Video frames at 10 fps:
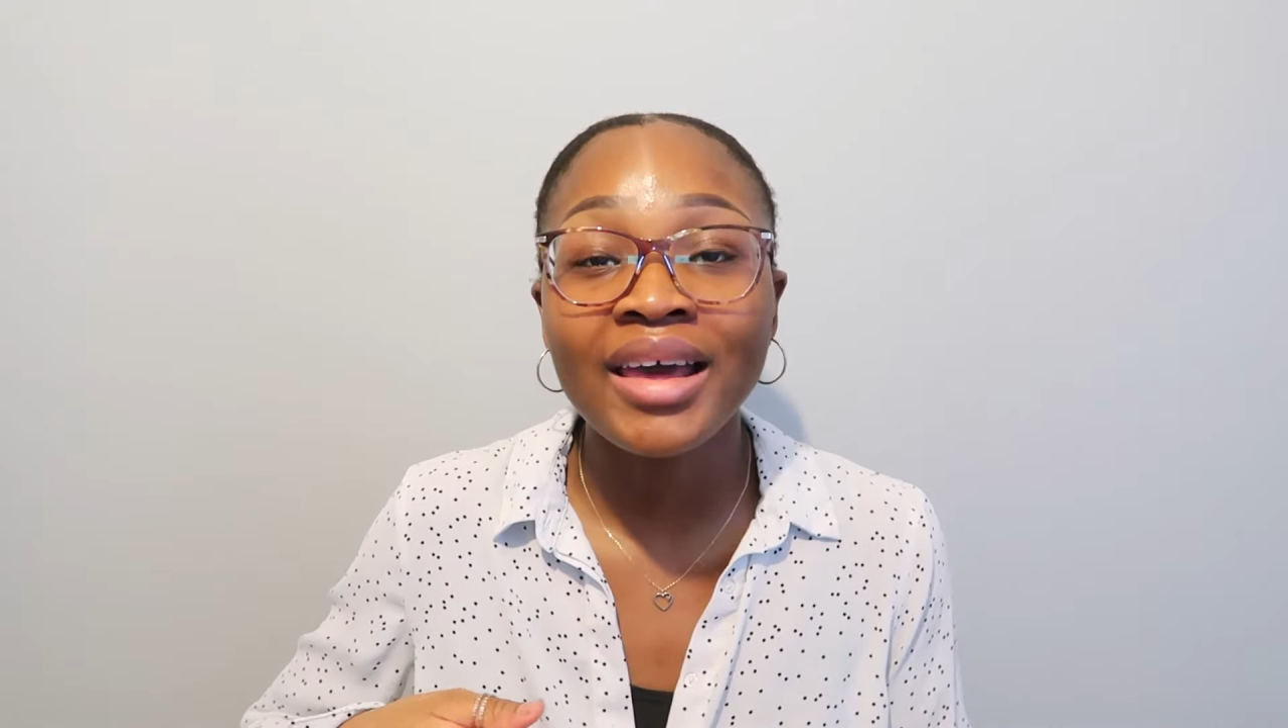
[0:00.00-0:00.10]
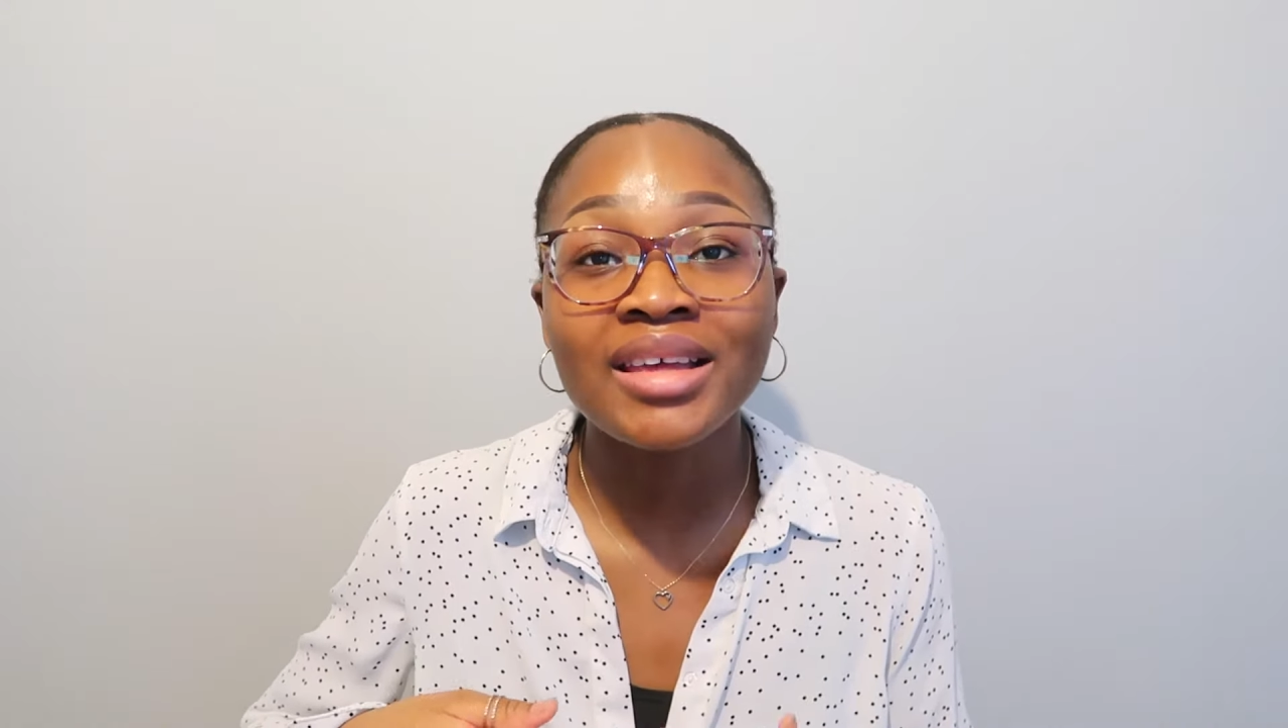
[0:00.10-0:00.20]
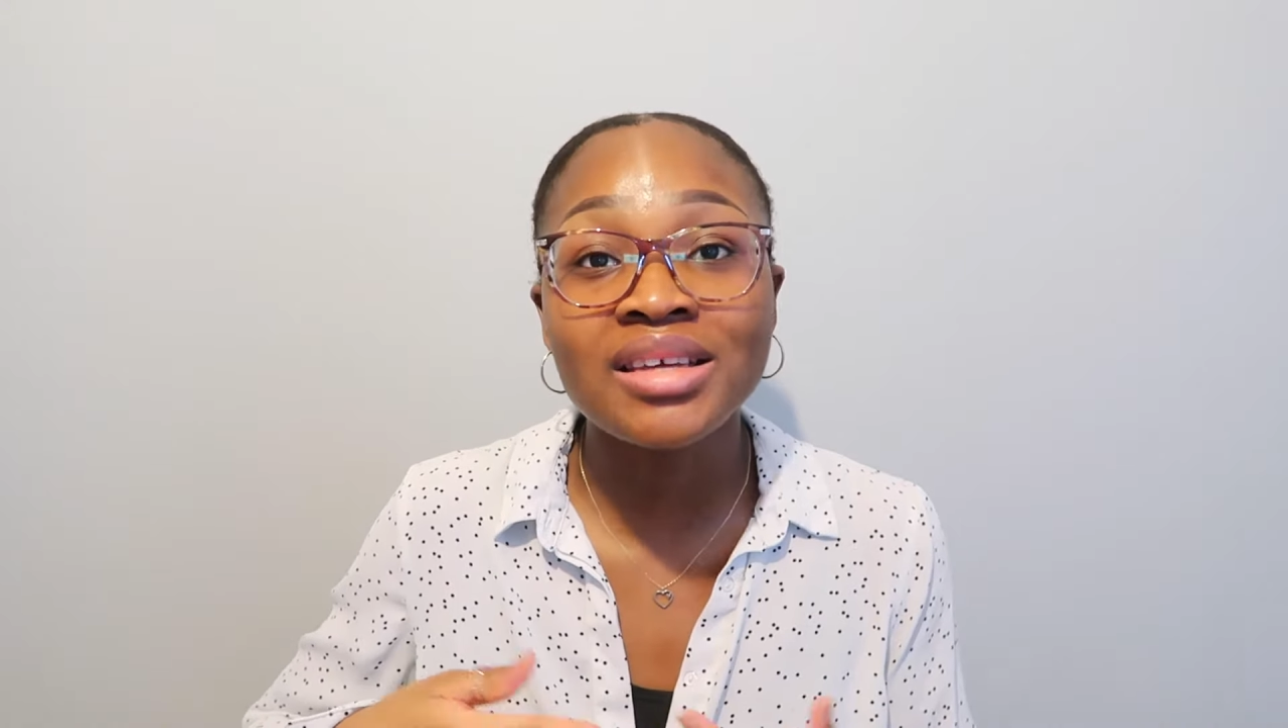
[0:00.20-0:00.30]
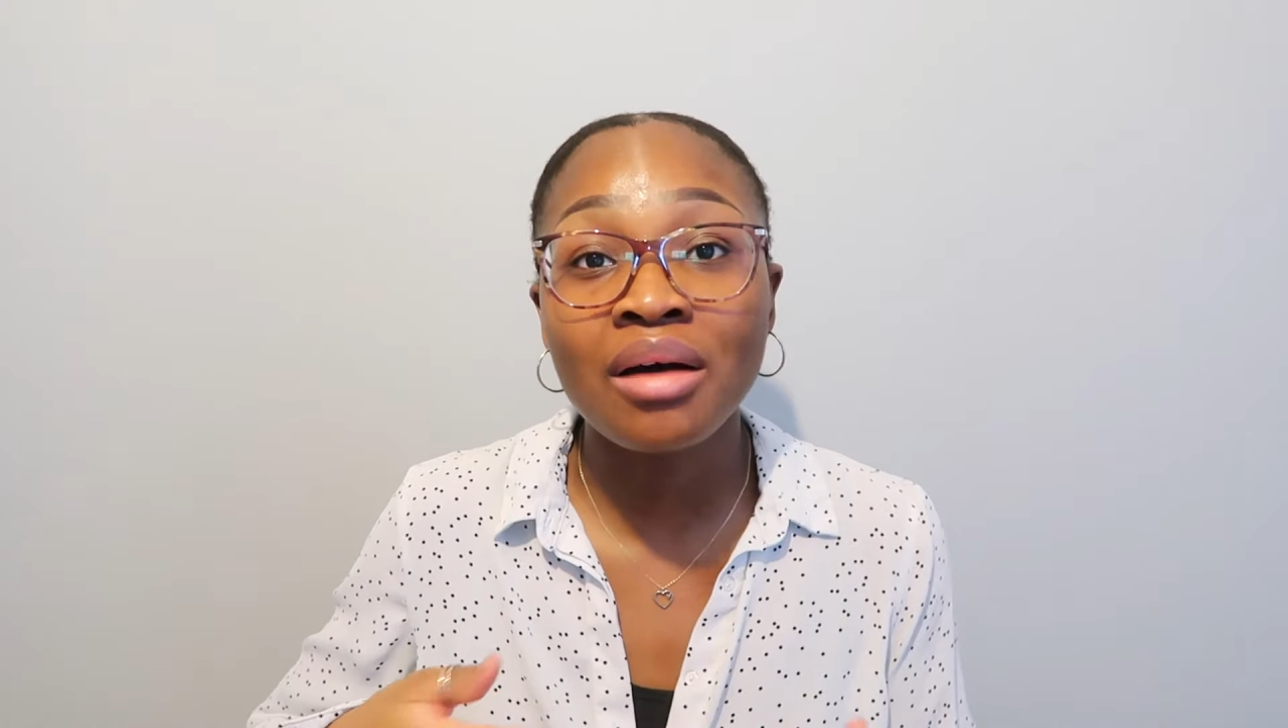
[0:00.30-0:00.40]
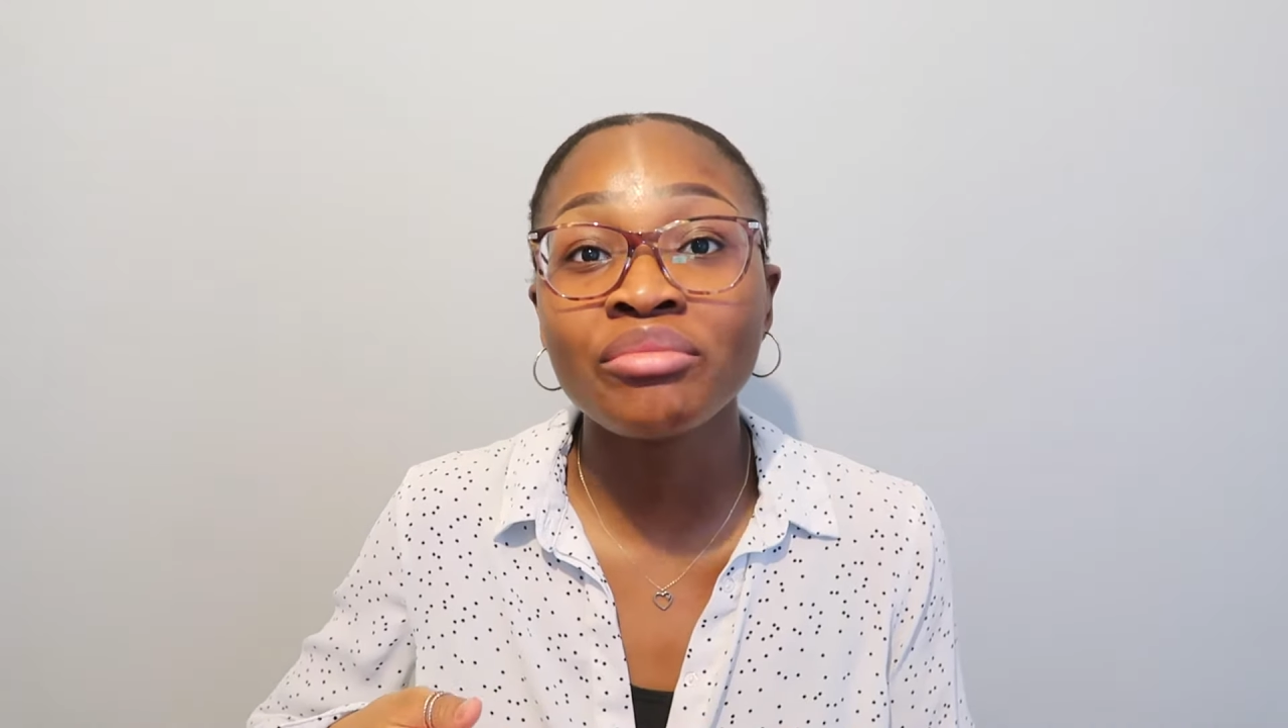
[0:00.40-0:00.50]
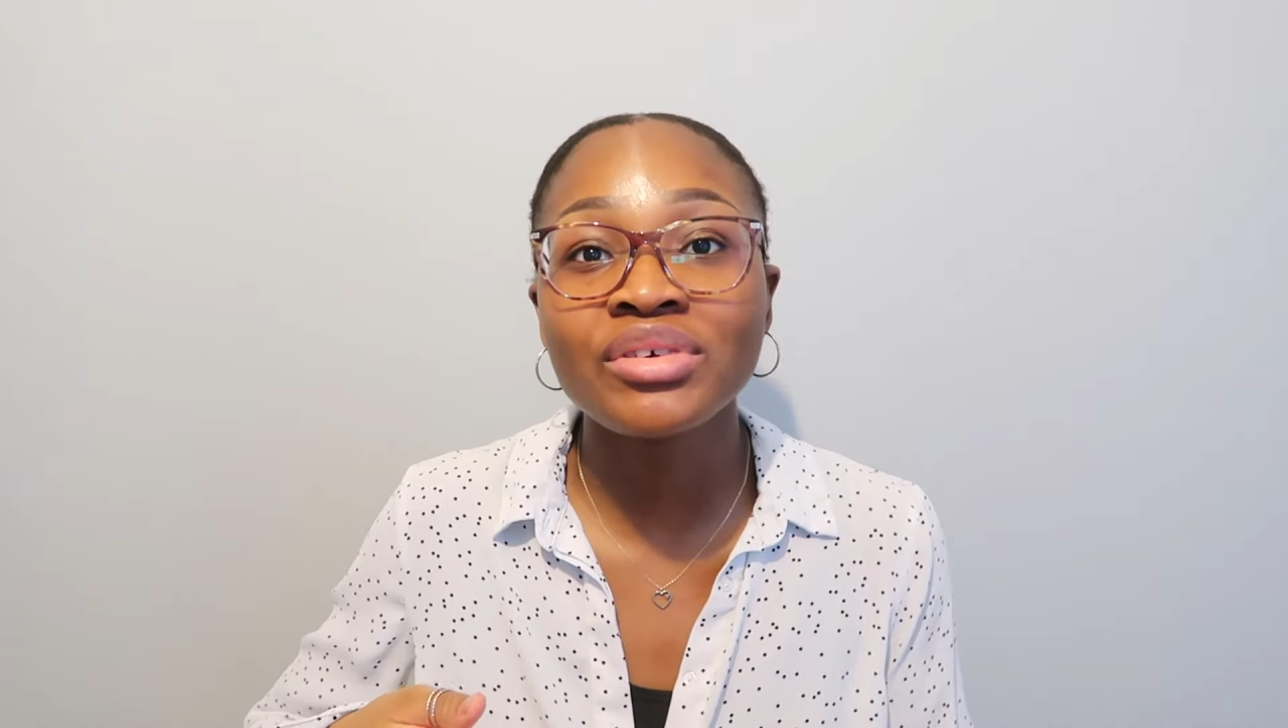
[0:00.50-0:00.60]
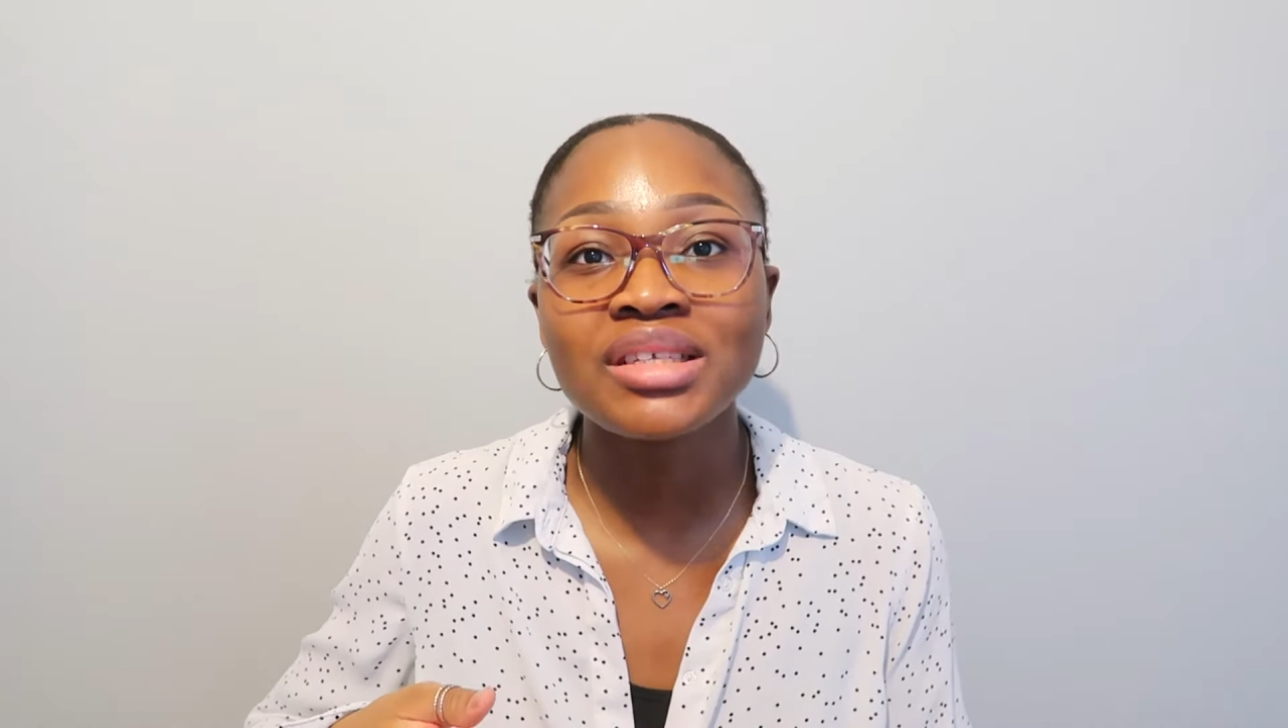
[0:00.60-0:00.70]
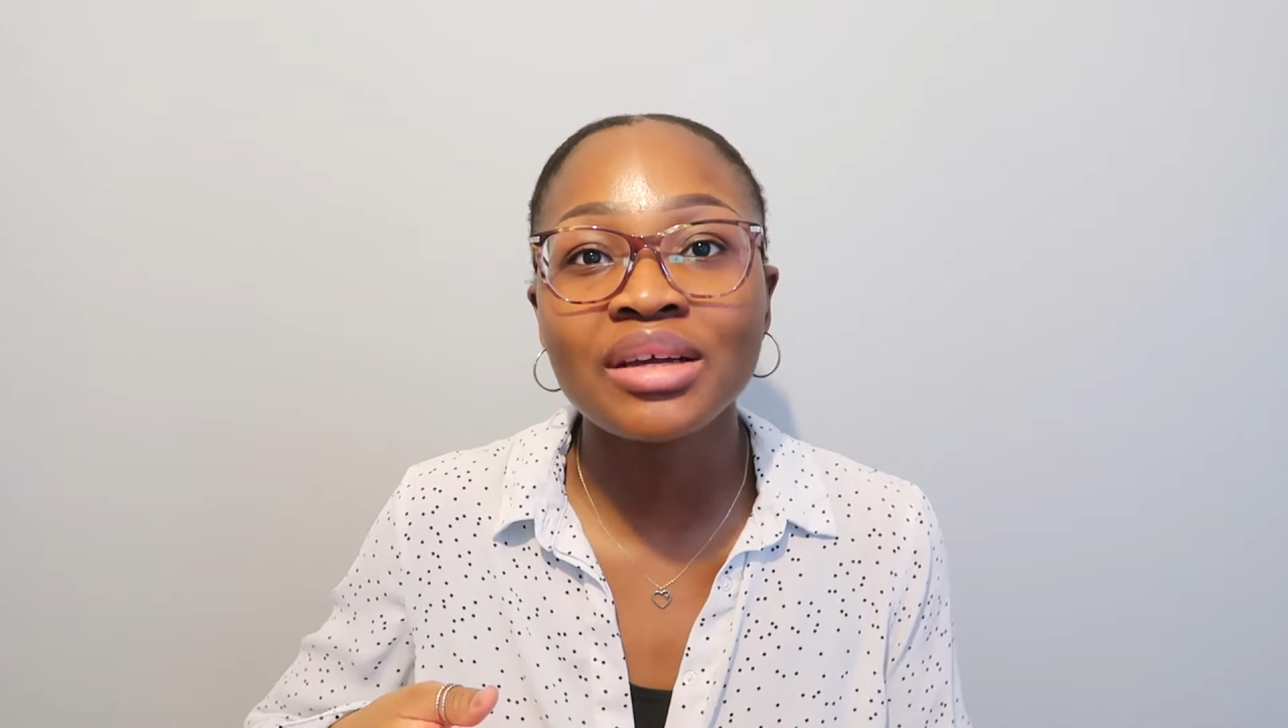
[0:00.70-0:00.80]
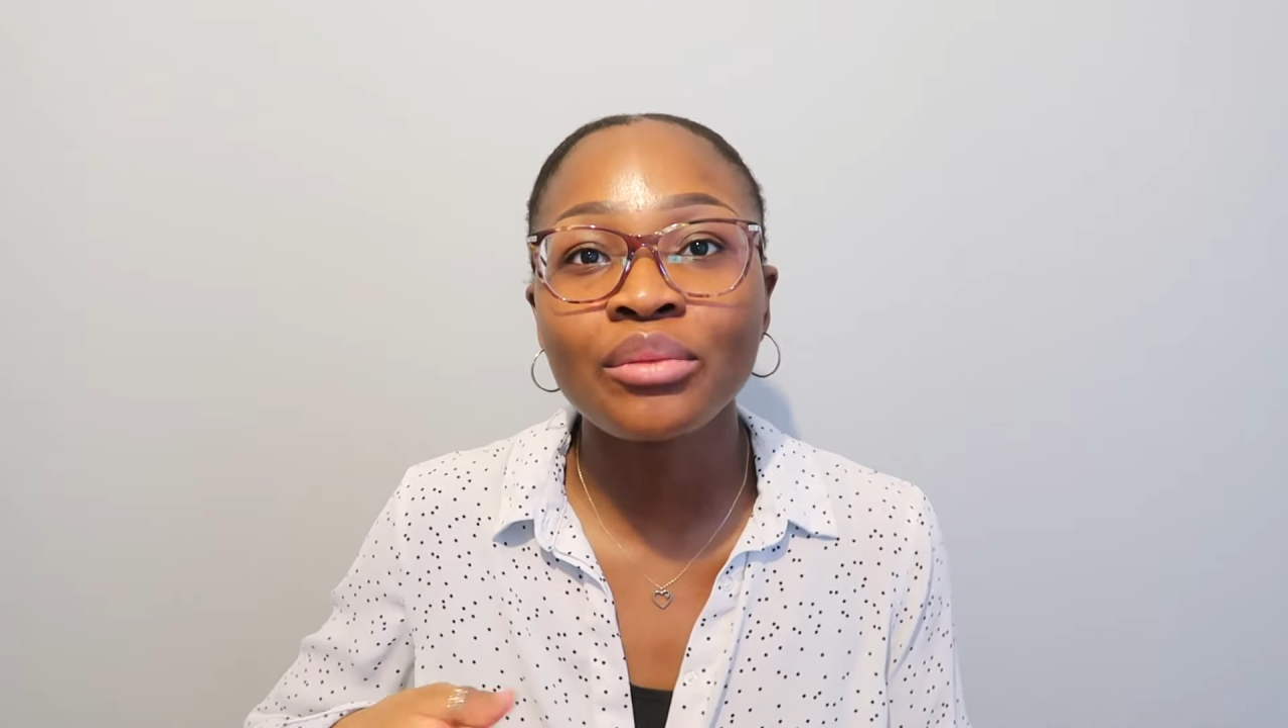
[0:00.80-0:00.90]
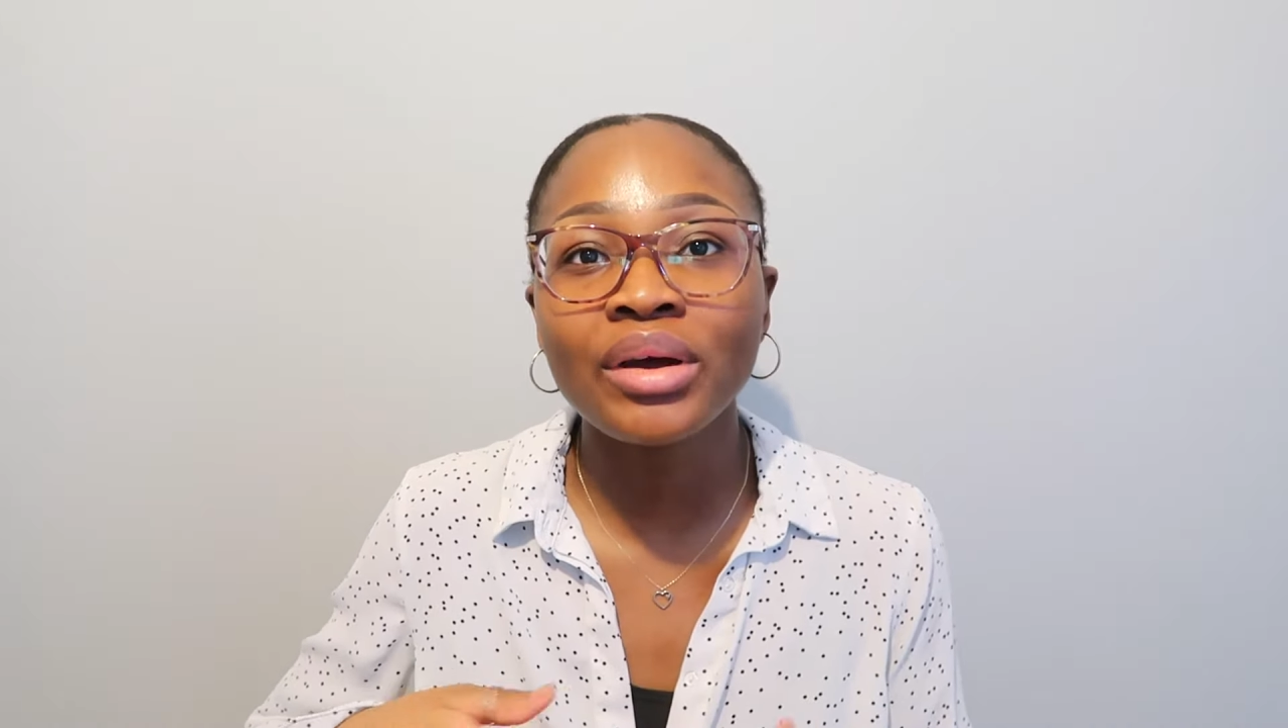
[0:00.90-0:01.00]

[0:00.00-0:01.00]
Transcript: it's comforting